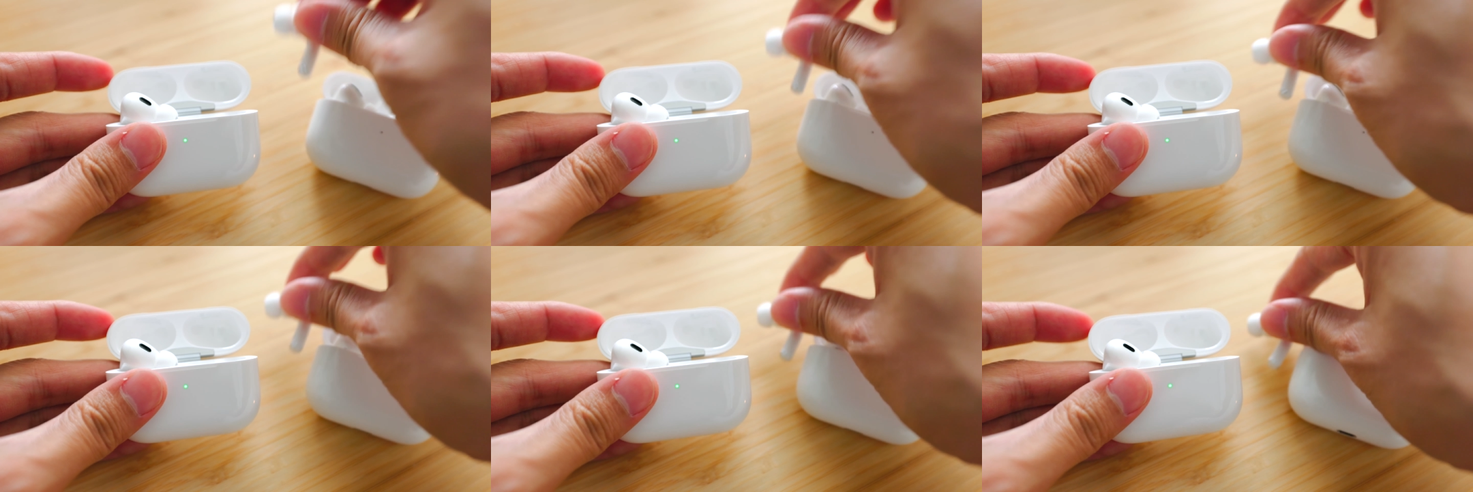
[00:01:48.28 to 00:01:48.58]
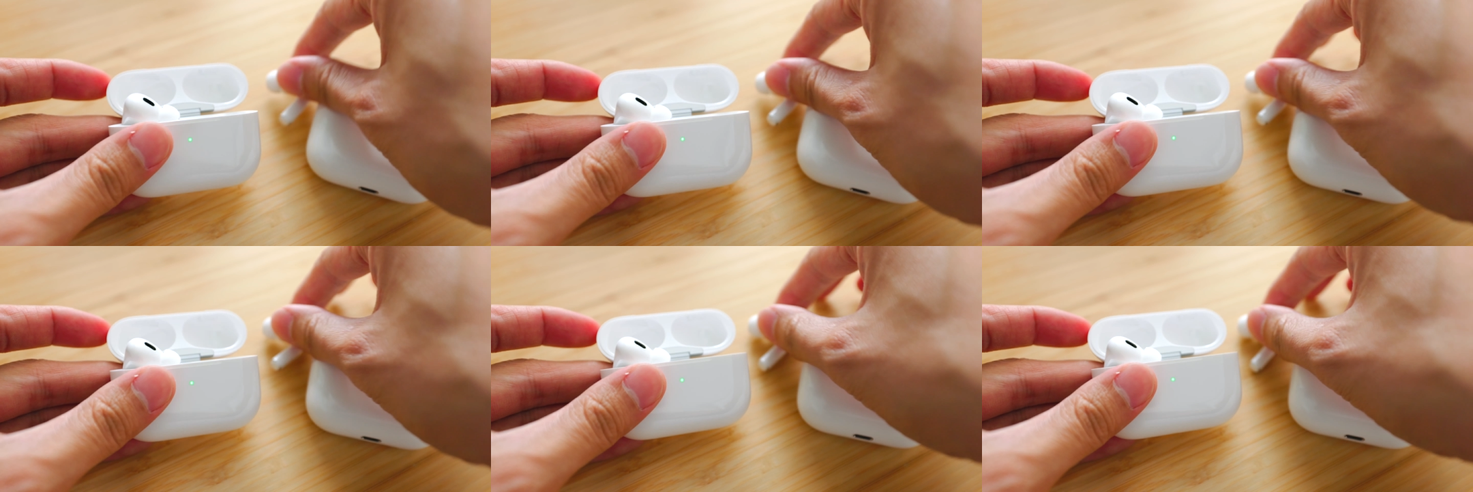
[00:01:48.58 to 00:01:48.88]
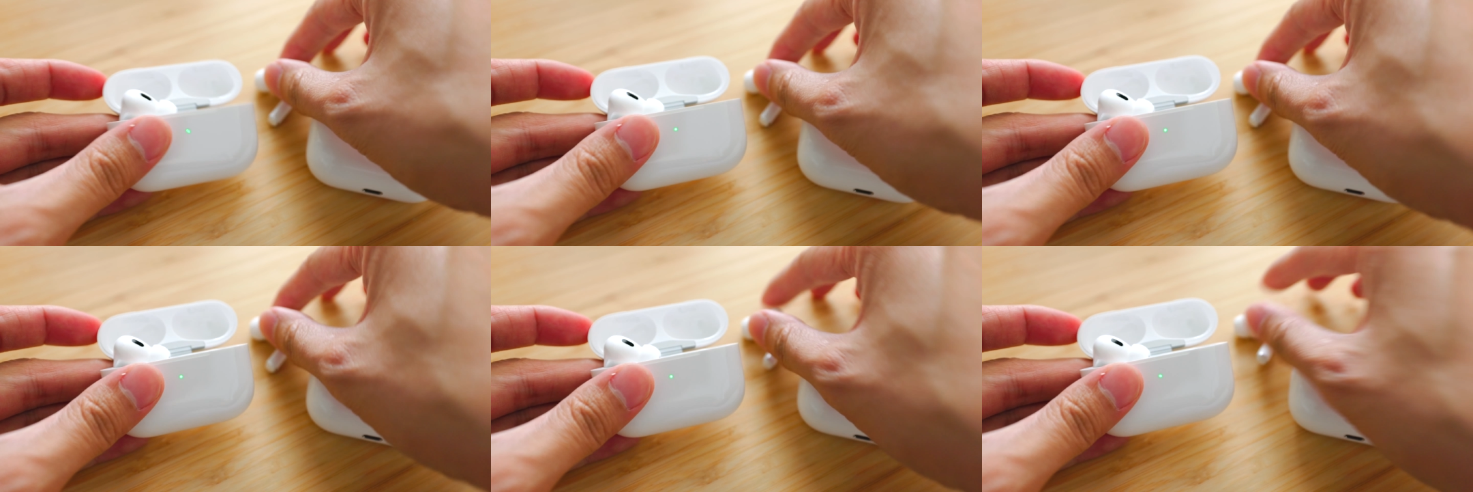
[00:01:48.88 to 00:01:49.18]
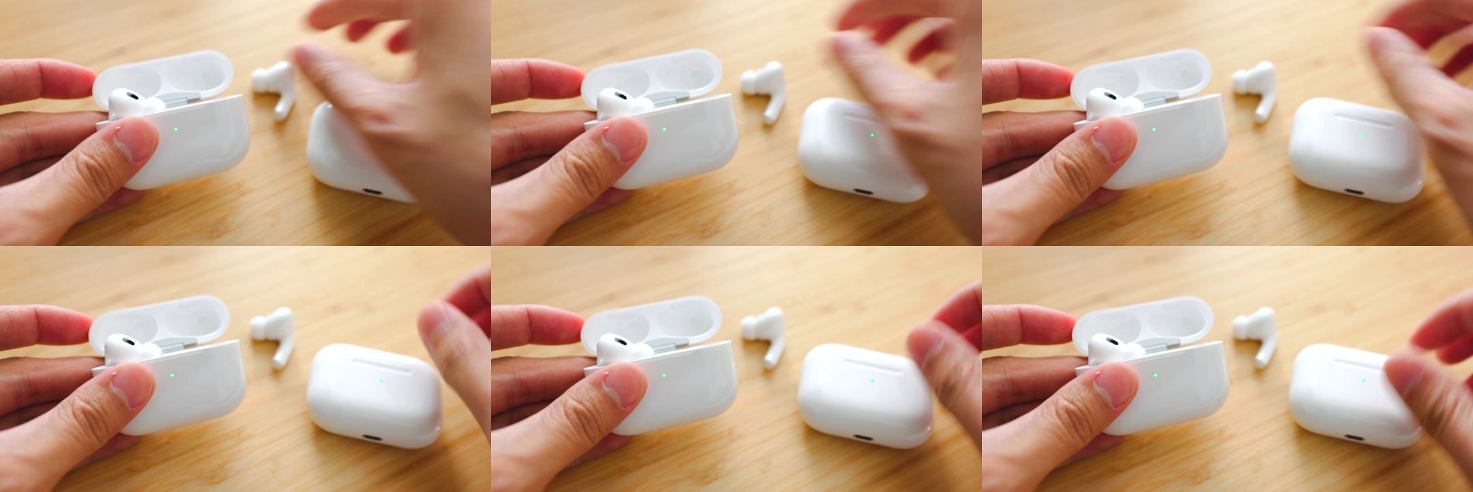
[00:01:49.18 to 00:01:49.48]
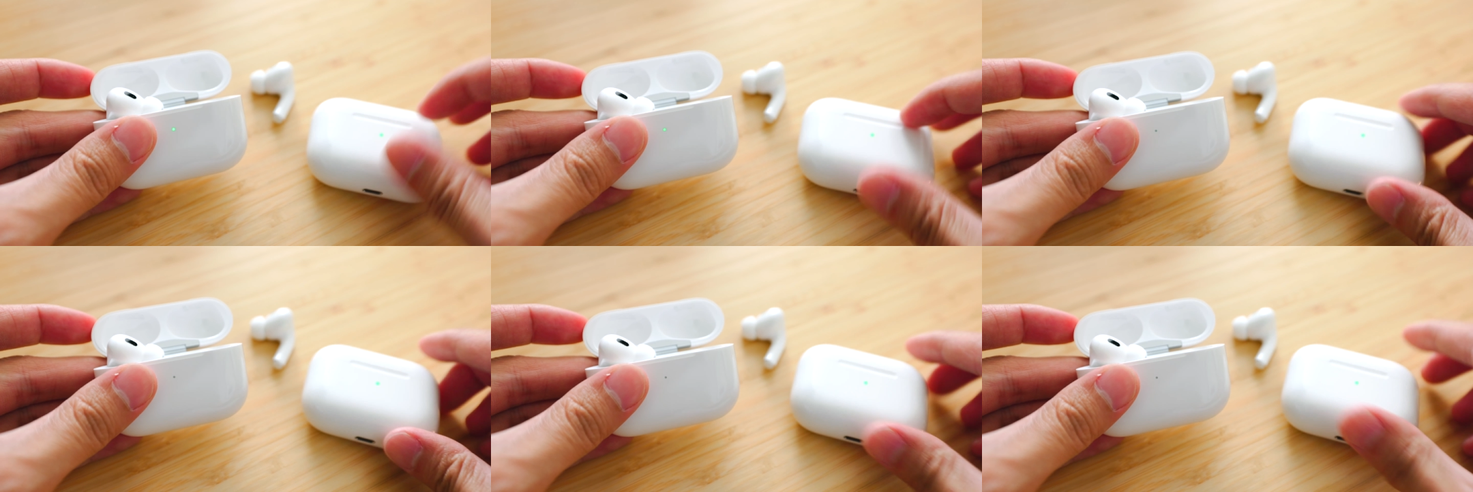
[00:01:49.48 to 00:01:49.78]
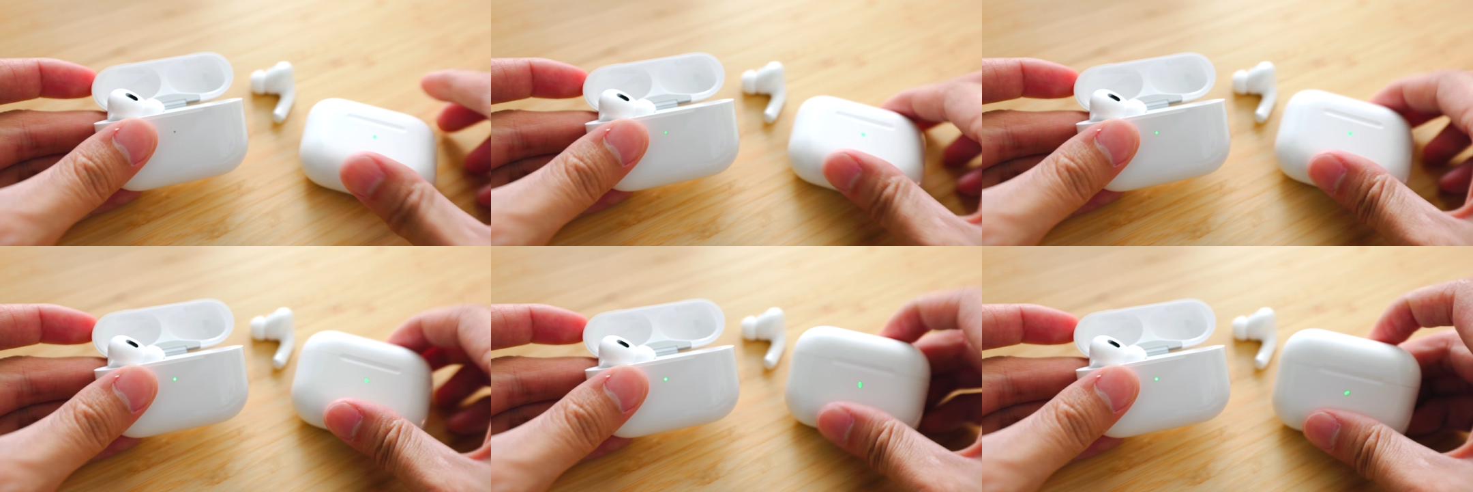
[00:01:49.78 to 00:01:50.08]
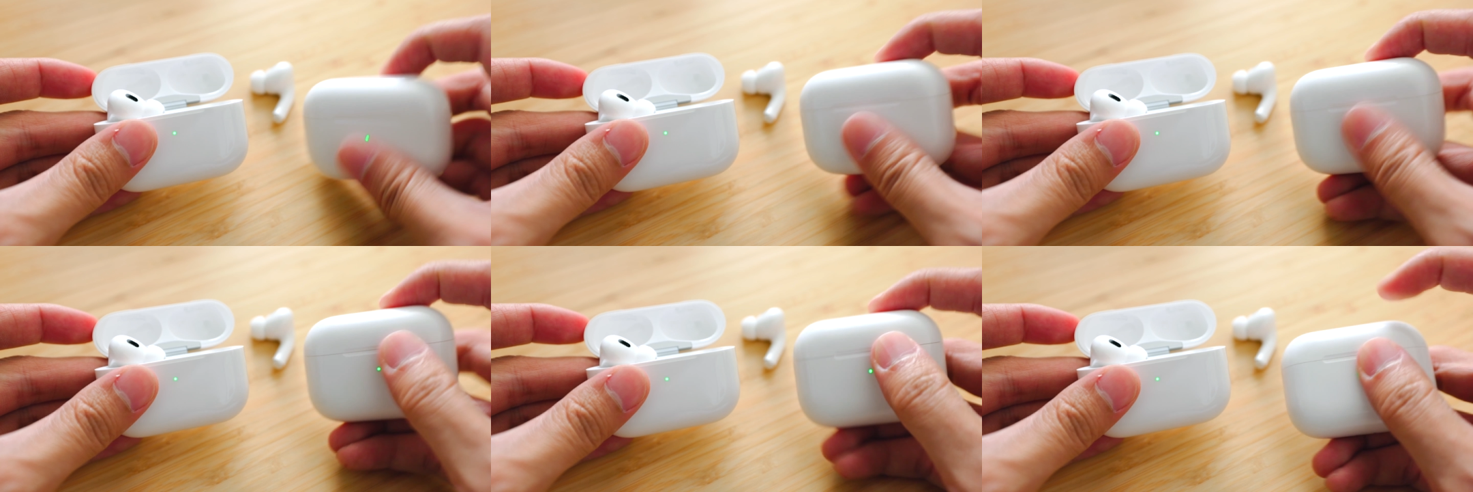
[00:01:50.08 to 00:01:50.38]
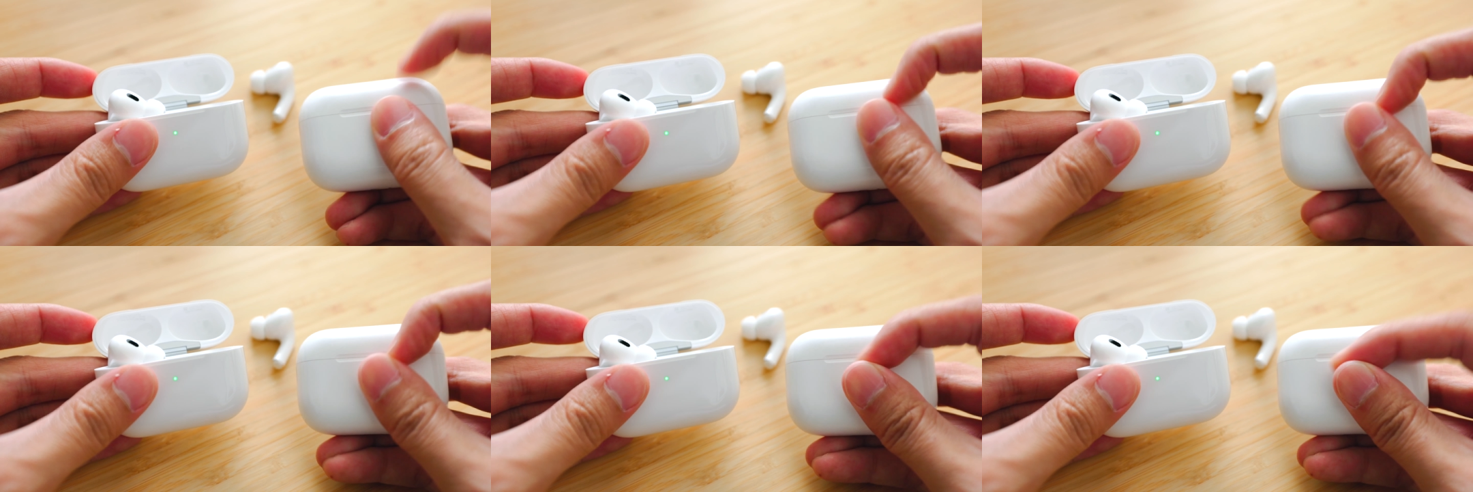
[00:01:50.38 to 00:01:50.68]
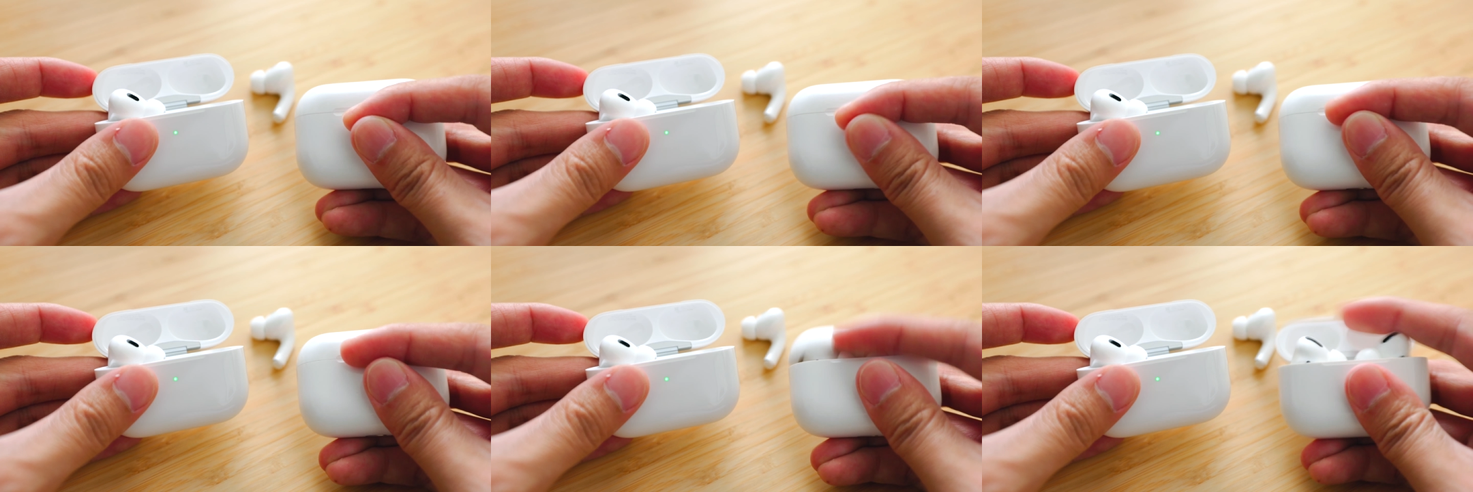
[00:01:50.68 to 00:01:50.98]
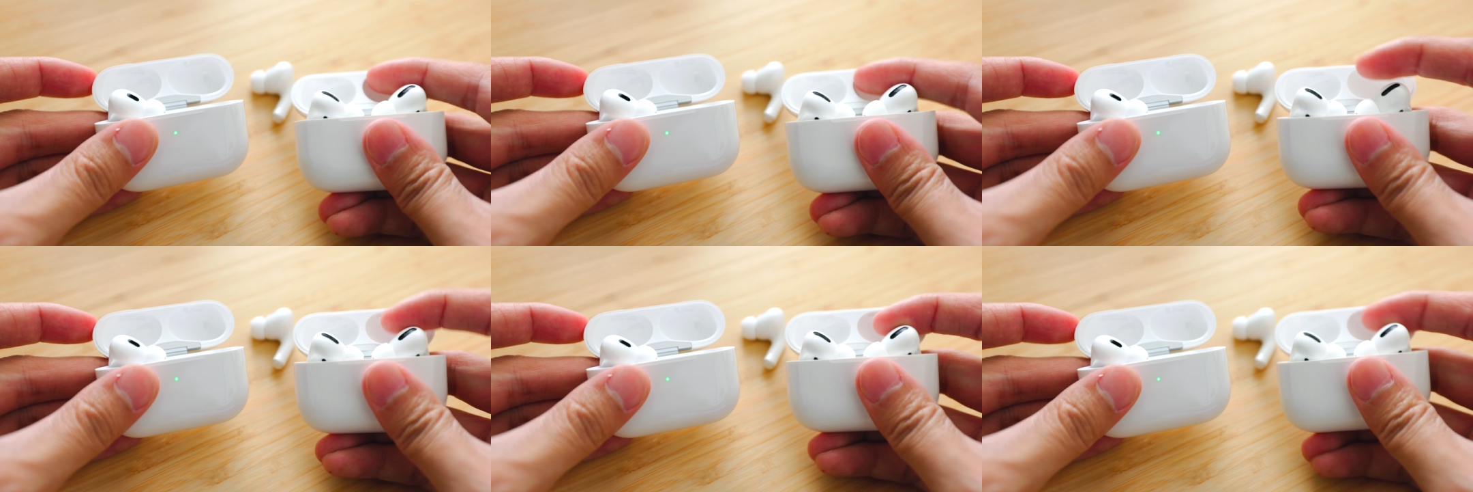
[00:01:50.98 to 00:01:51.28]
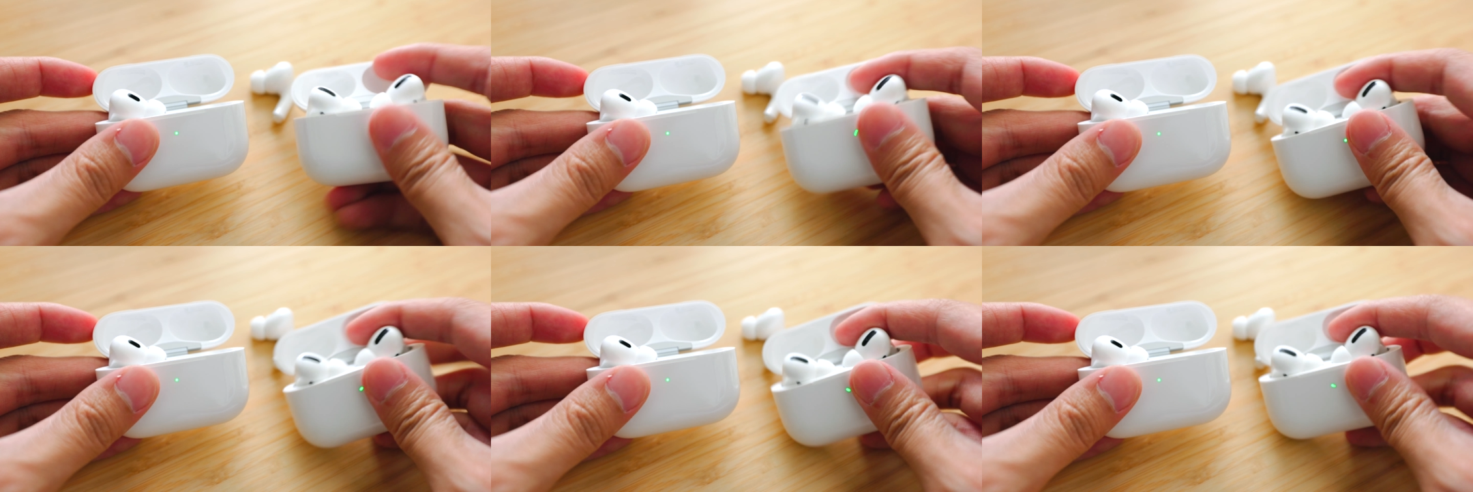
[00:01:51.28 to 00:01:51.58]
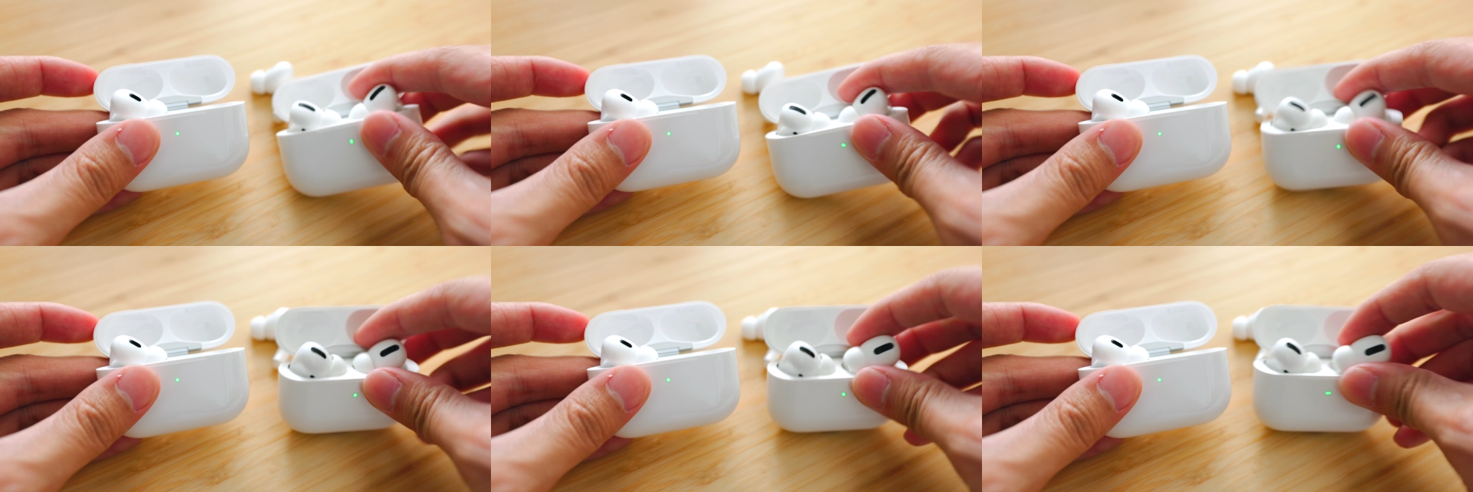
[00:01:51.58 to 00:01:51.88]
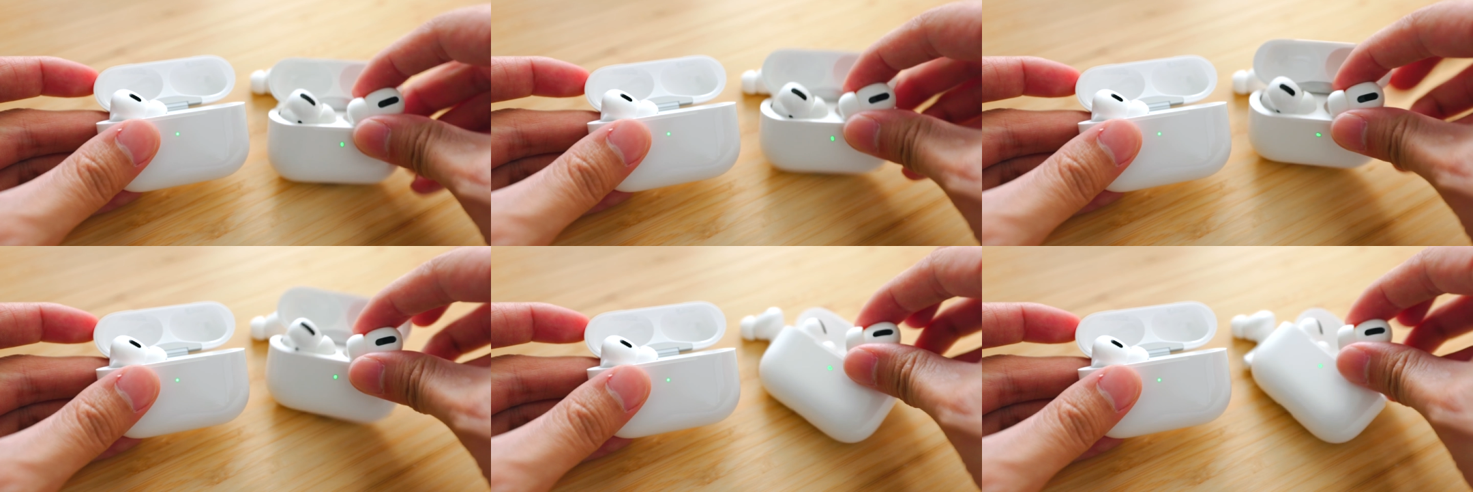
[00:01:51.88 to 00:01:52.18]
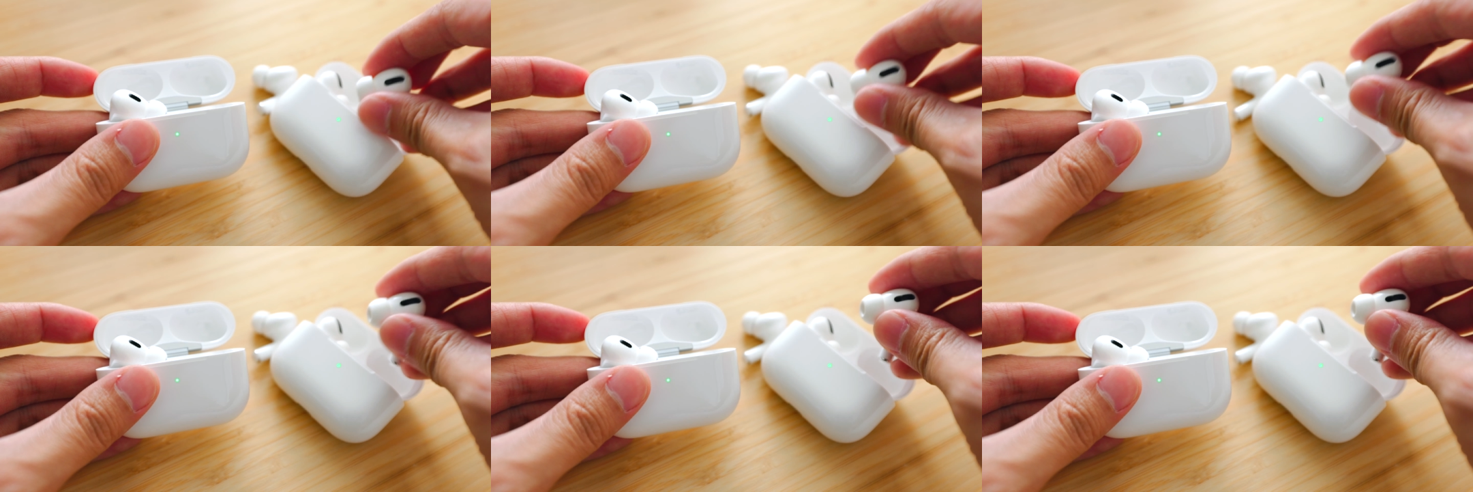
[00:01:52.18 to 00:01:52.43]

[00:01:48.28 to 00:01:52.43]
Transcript: Nobody's mouth can be seen.